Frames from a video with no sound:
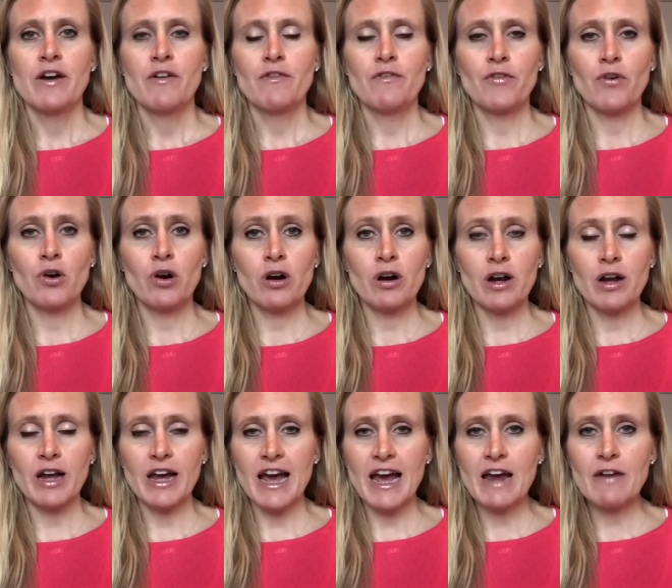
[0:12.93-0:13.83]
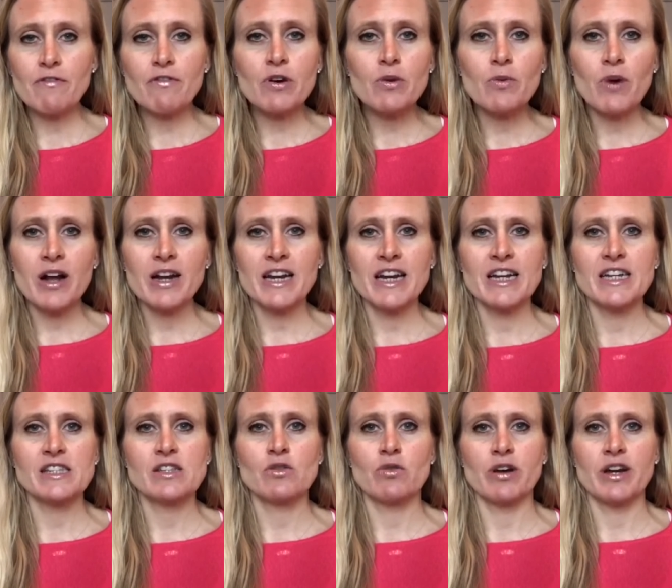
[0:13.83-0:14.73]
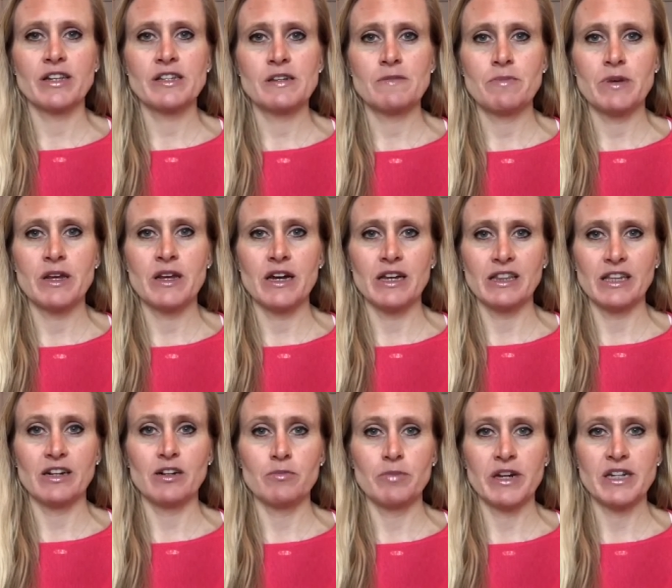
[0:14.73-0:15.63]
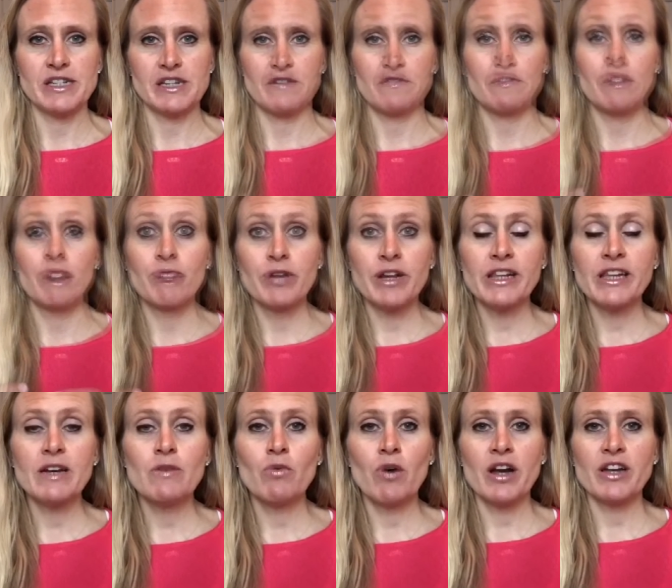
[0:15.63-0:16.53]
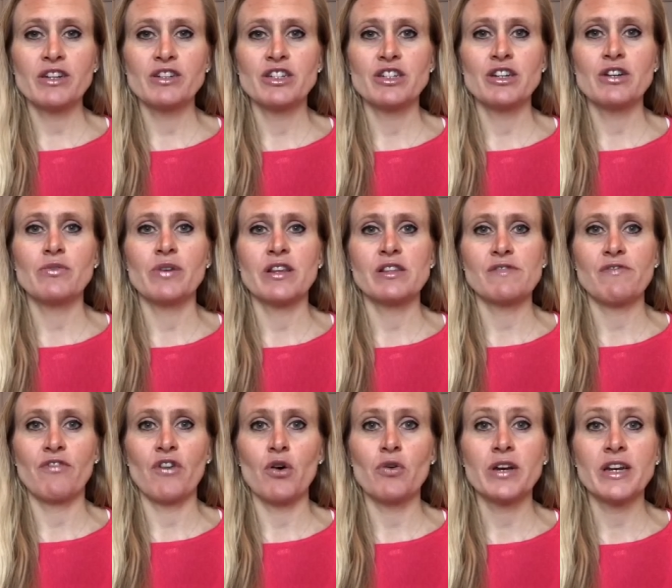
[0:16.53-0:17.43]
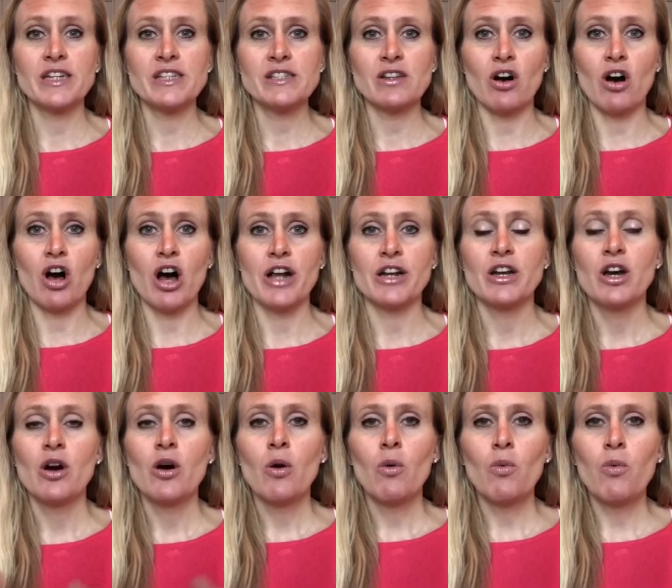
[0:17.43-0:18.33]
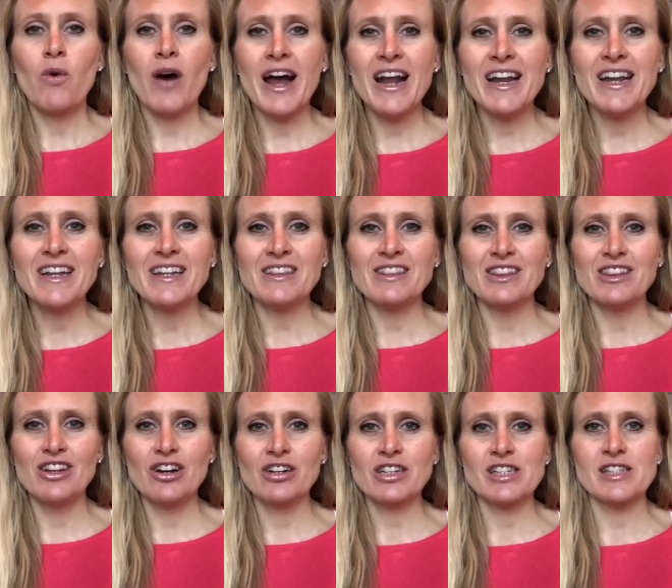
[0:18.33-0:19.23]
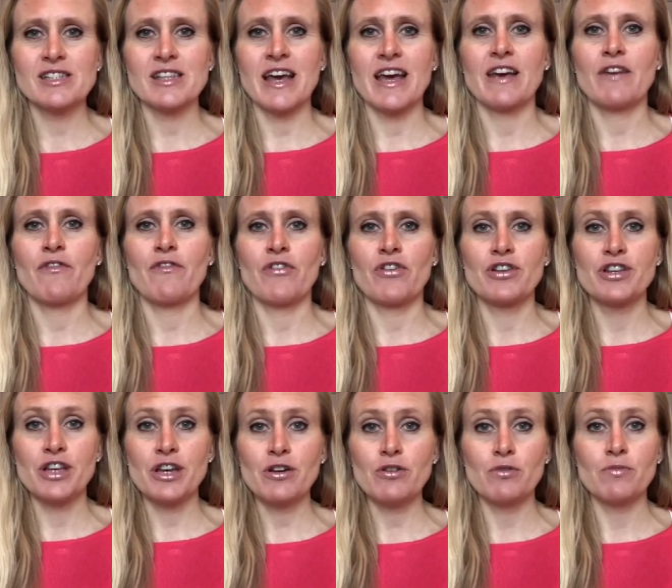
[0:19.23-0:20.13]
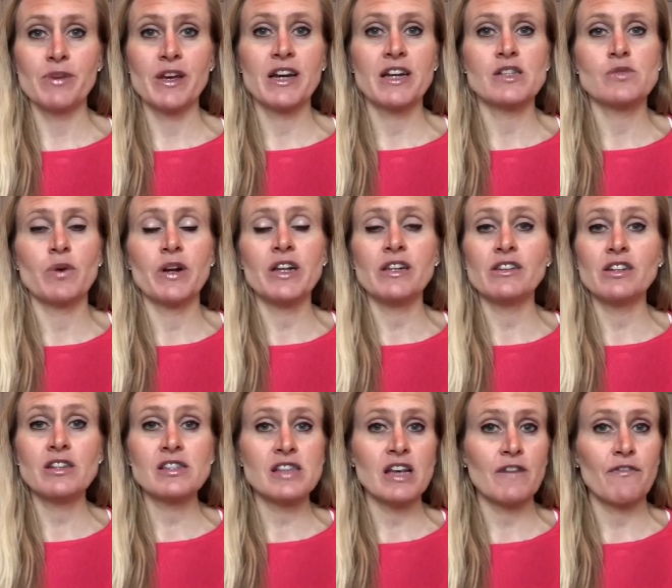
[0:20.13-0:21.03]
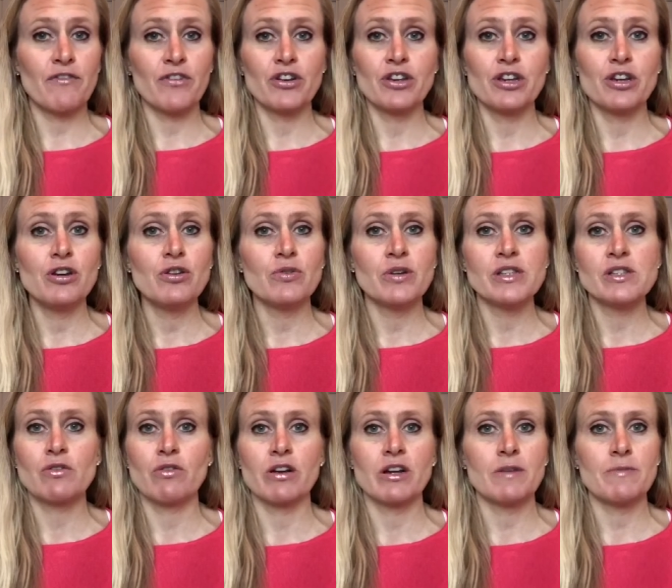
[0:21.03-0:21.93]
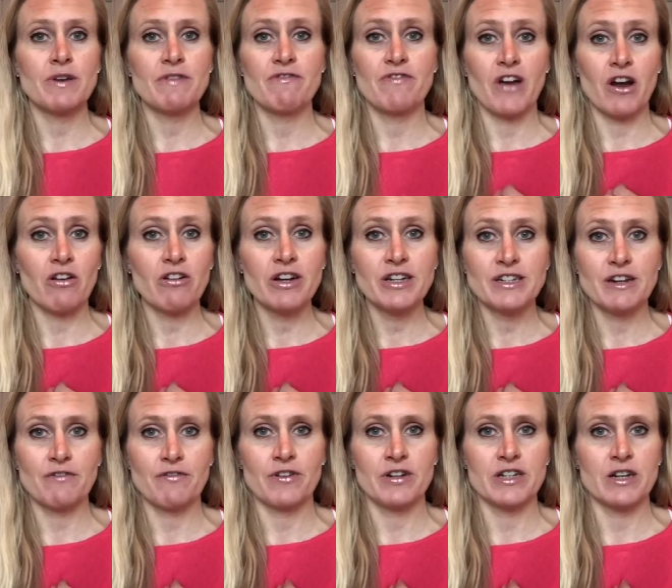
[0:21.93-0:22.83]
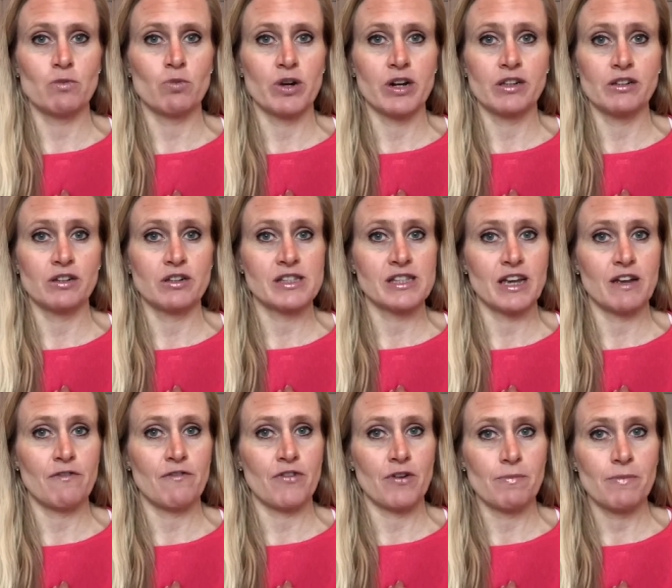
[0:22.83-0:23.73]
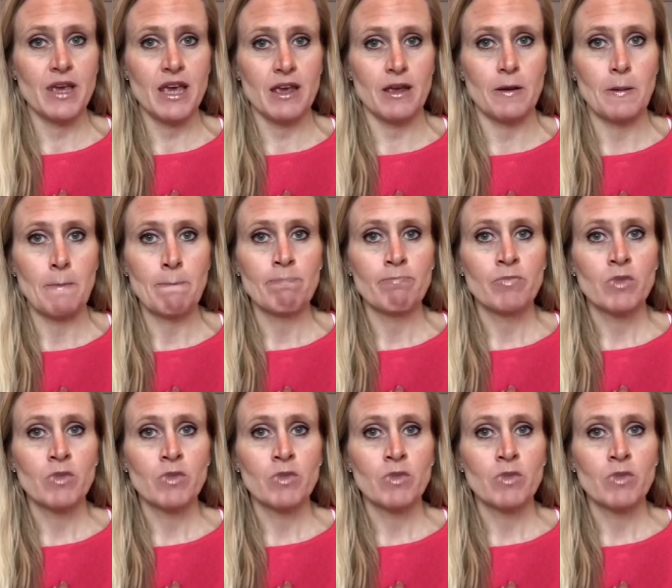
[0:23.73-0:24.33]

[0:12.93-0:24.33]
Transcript: For everyone, it is going to be a little bit different. What I really want you to do is focus on what it looks like for you, because what it looks like for you is going to be very different than what it looks like for me.